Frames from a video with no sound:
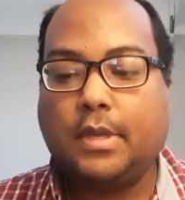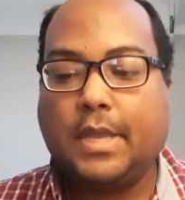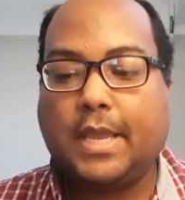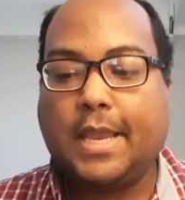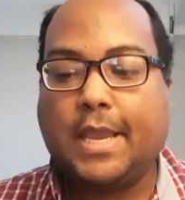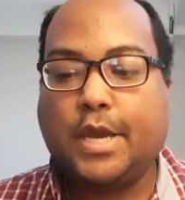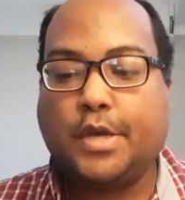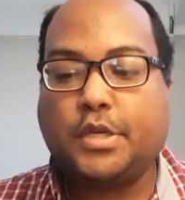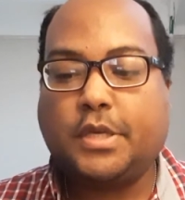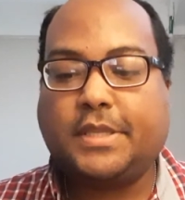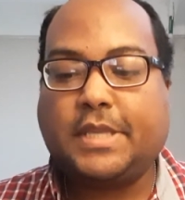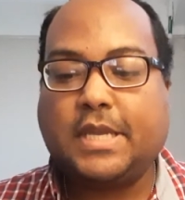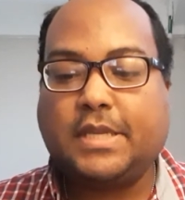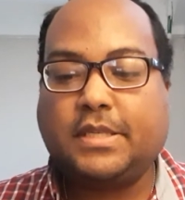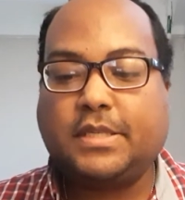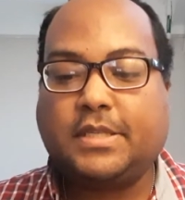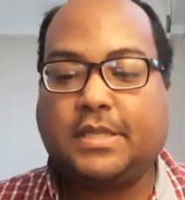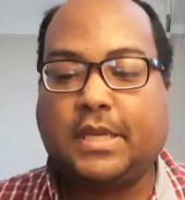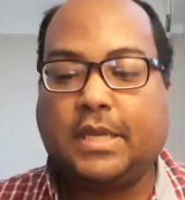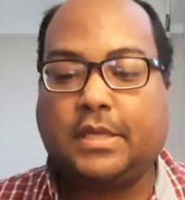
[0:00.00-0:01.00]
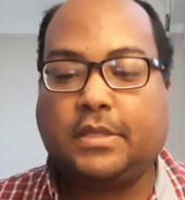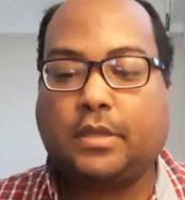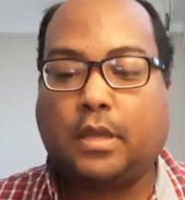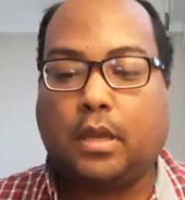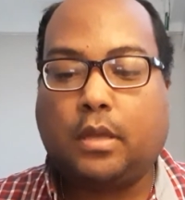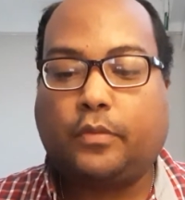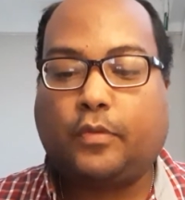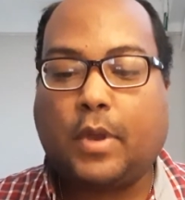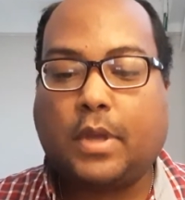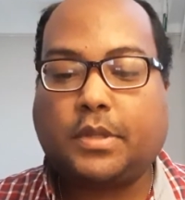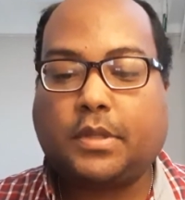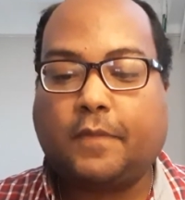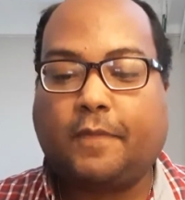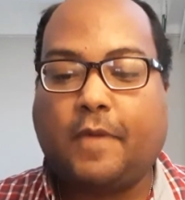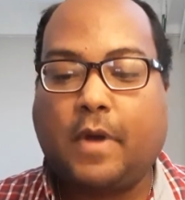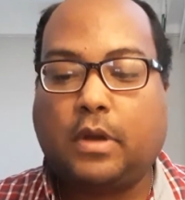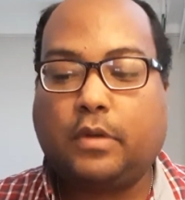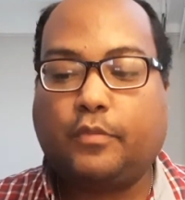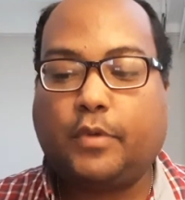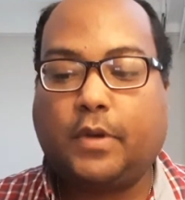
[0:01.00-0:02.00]
Here your tendency is to attract the
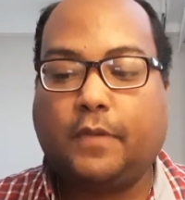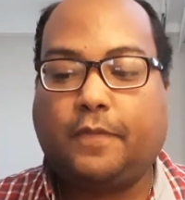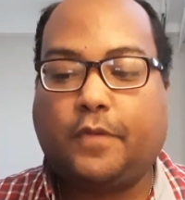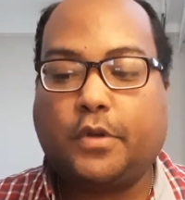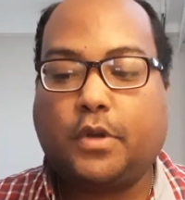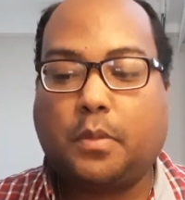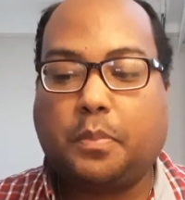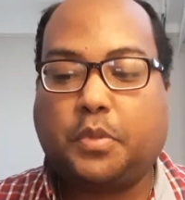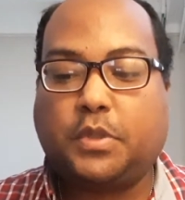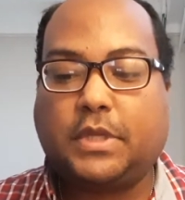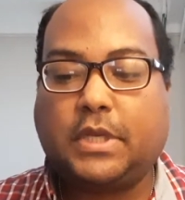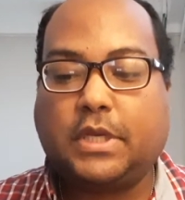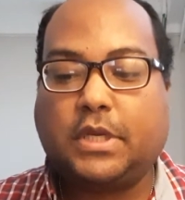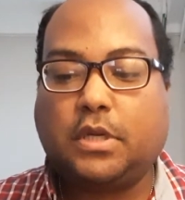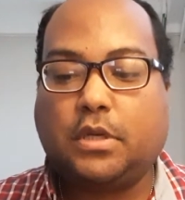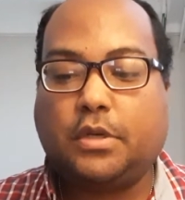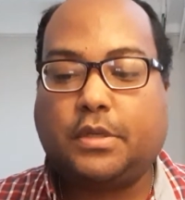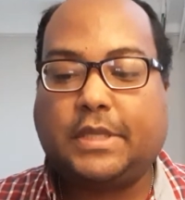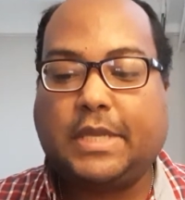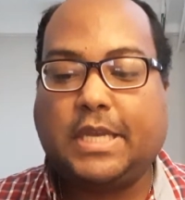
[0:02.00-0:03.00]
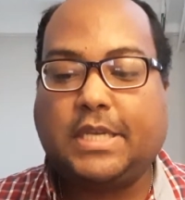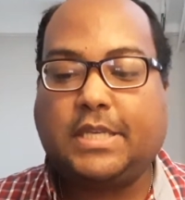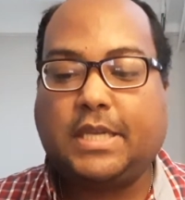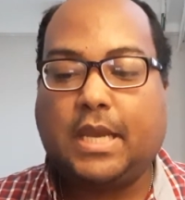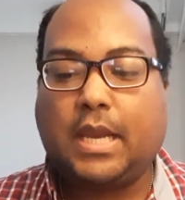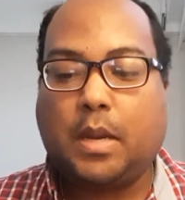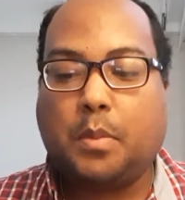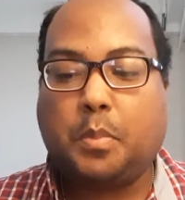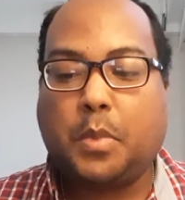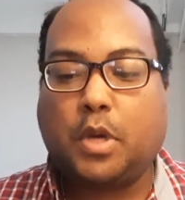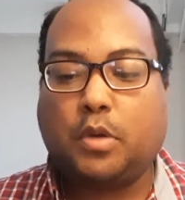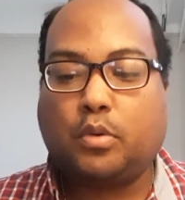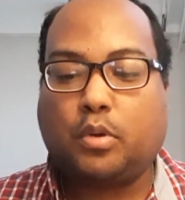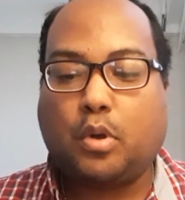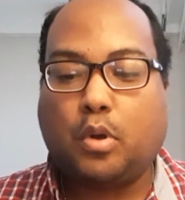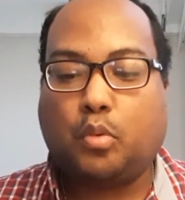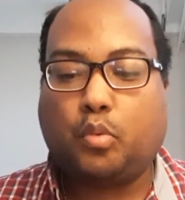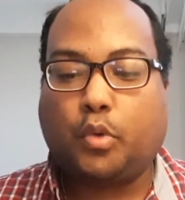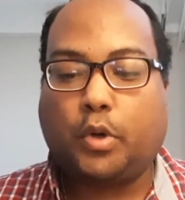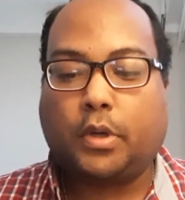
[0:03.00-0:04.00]
following for your particular teaching and
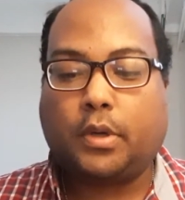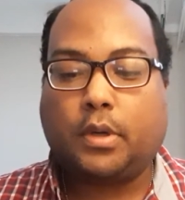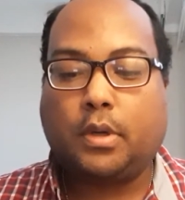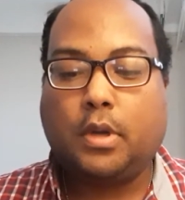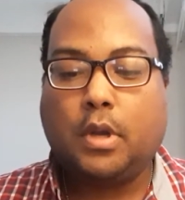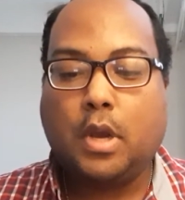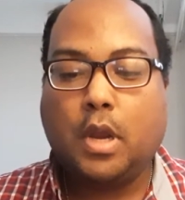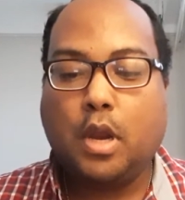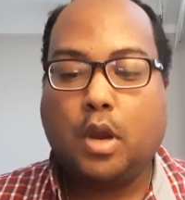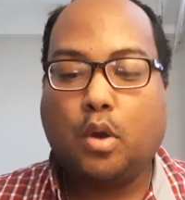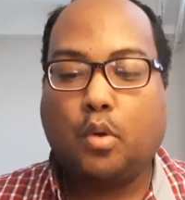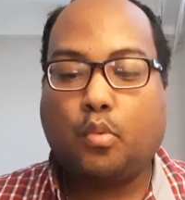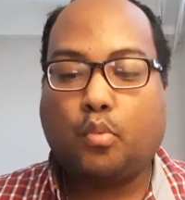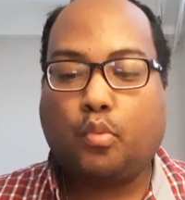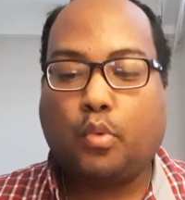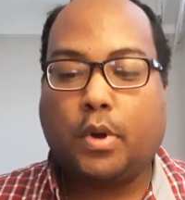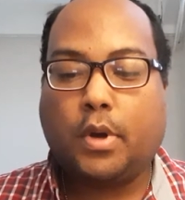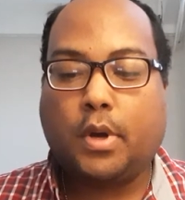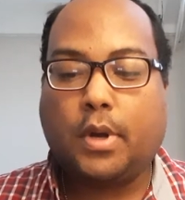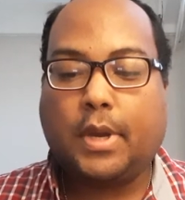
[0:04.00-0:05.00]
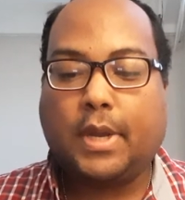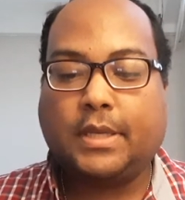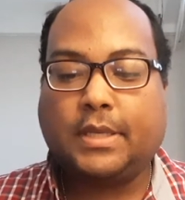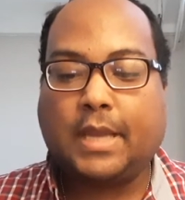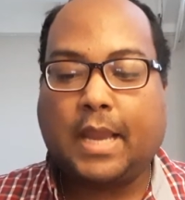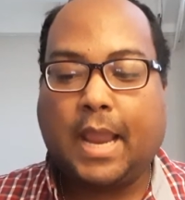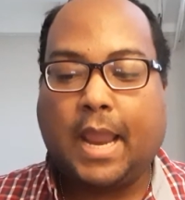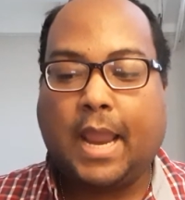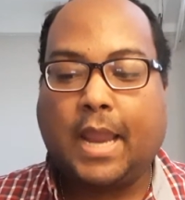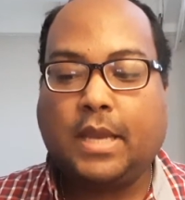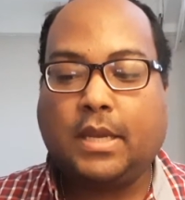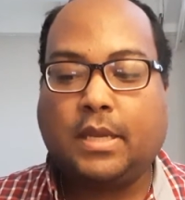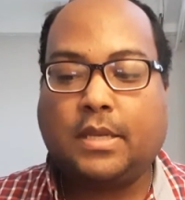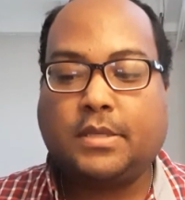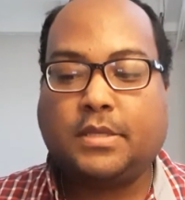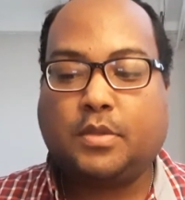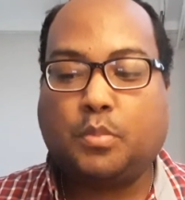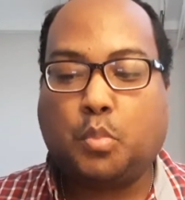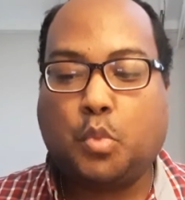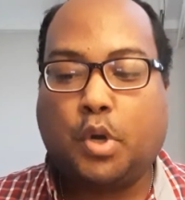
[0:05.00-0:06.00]
miracle work. Where an 8
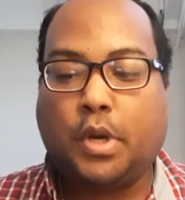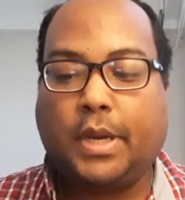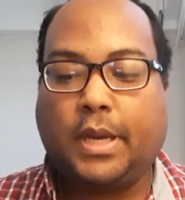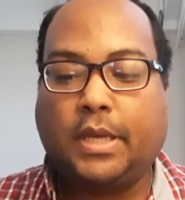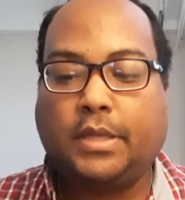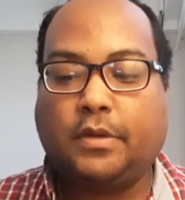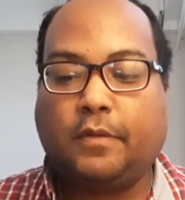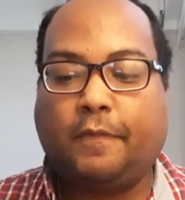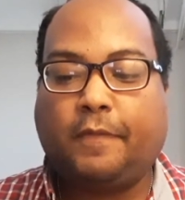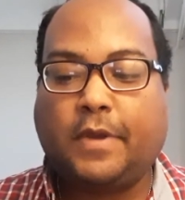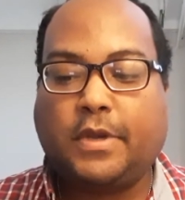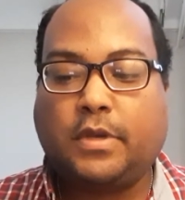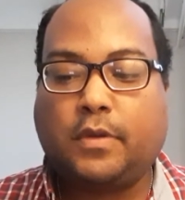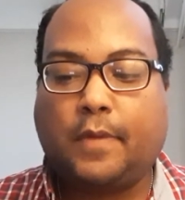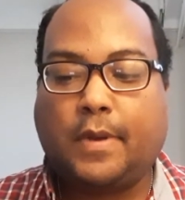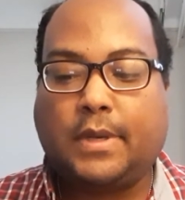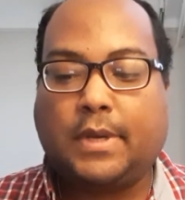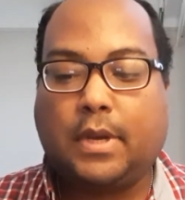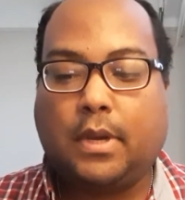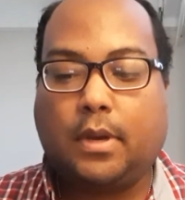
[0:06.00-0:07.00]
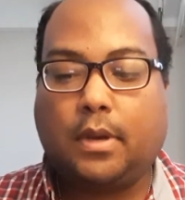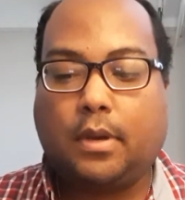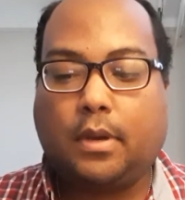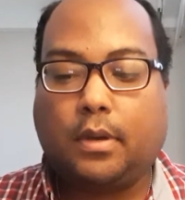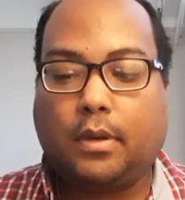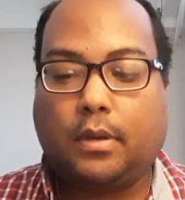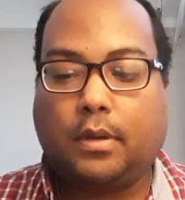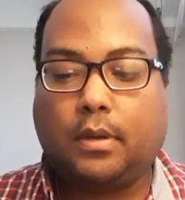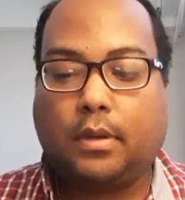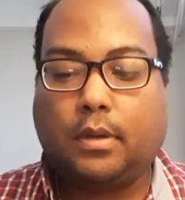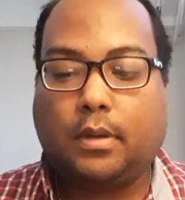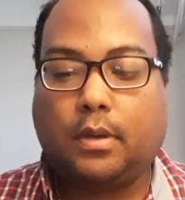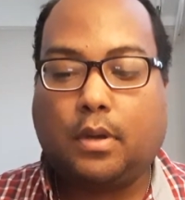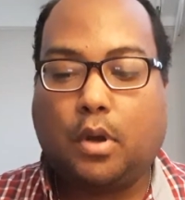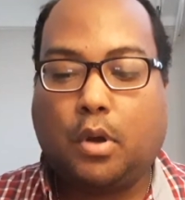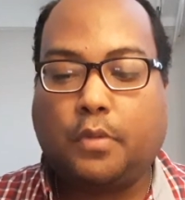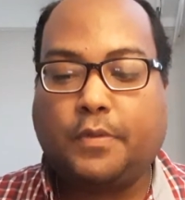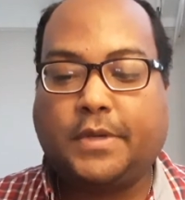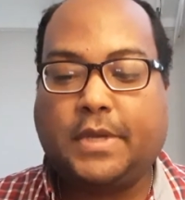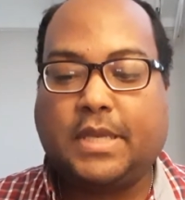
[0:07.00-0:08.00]
is more individuated,
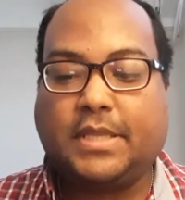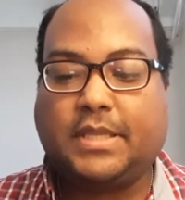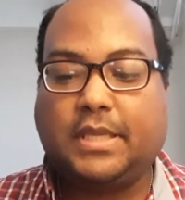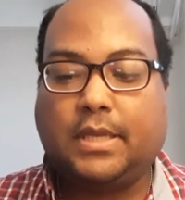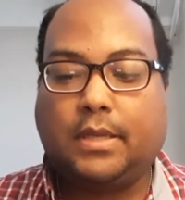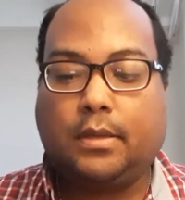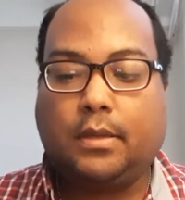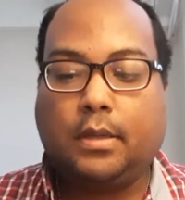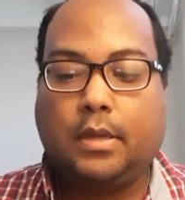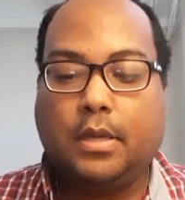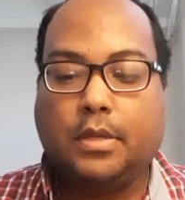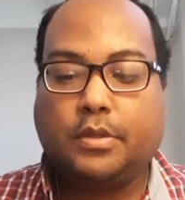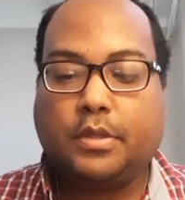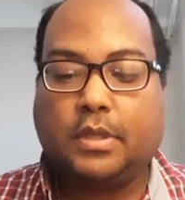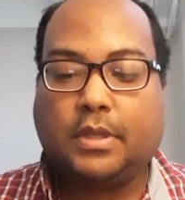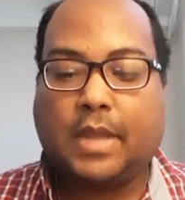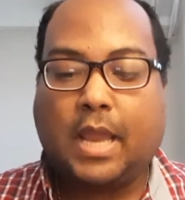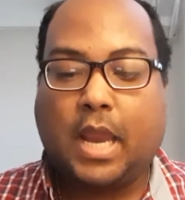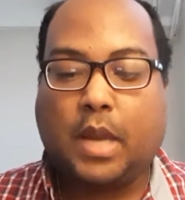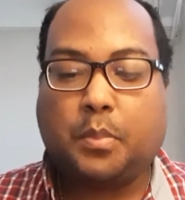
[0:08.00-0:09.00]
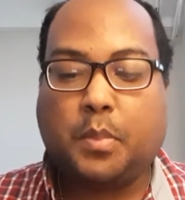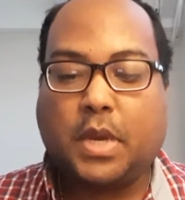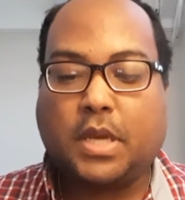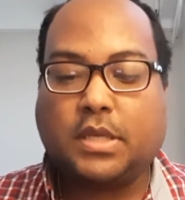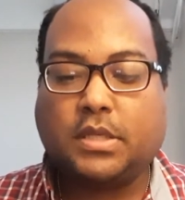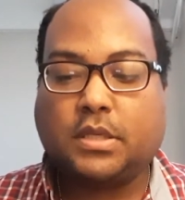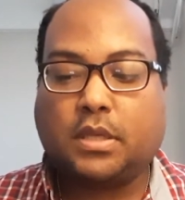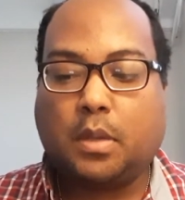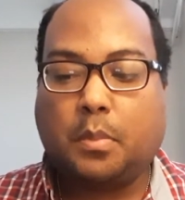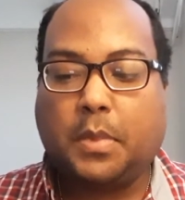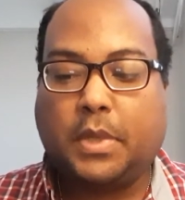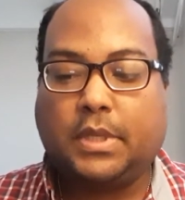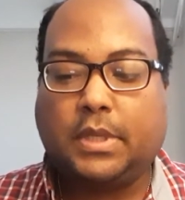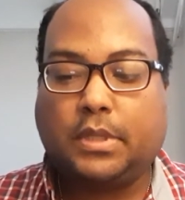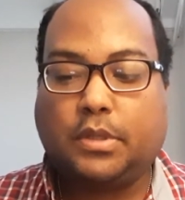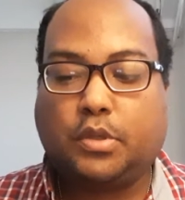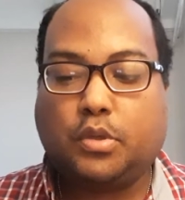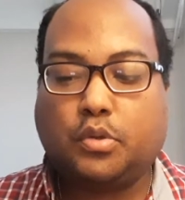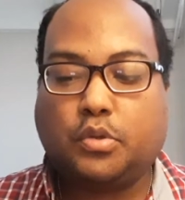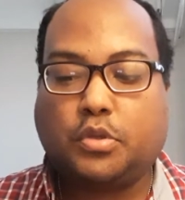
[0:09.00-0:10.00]
oriented, 9 man is
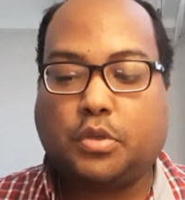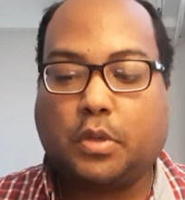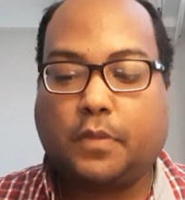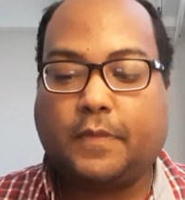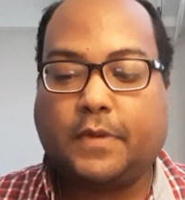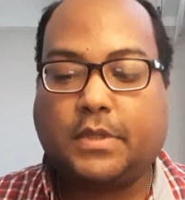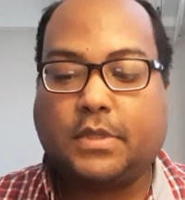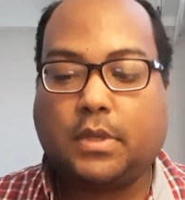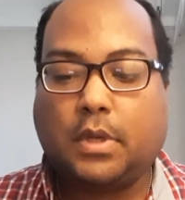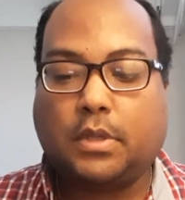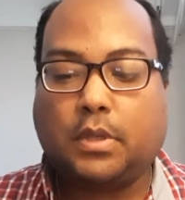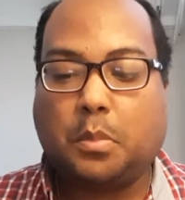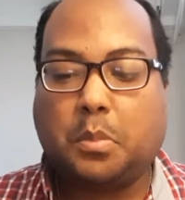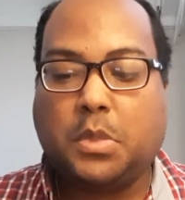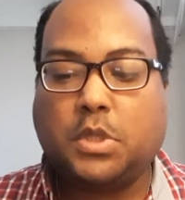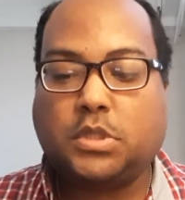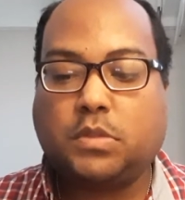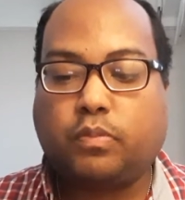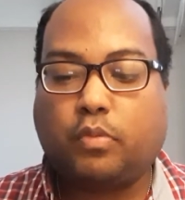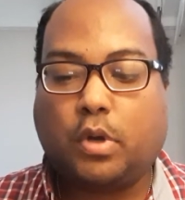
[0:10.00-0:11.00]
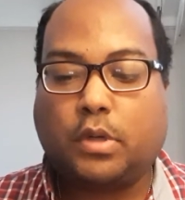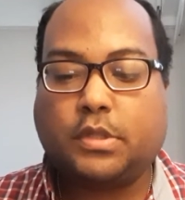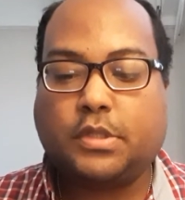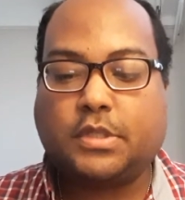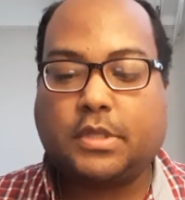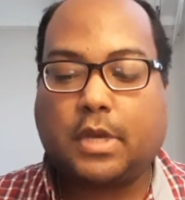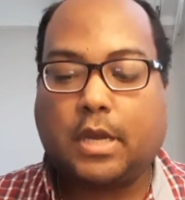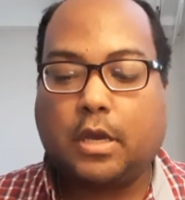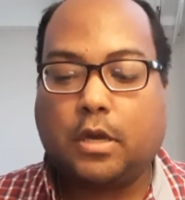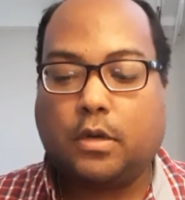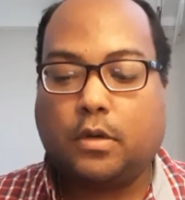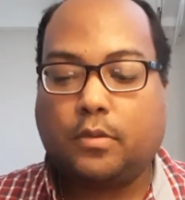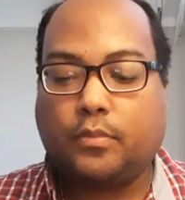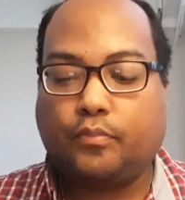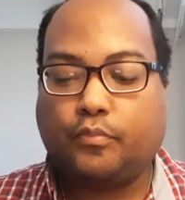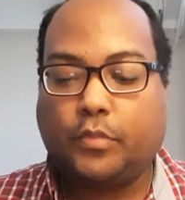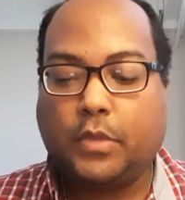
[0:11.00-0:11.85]
committed to service on a much broader scale.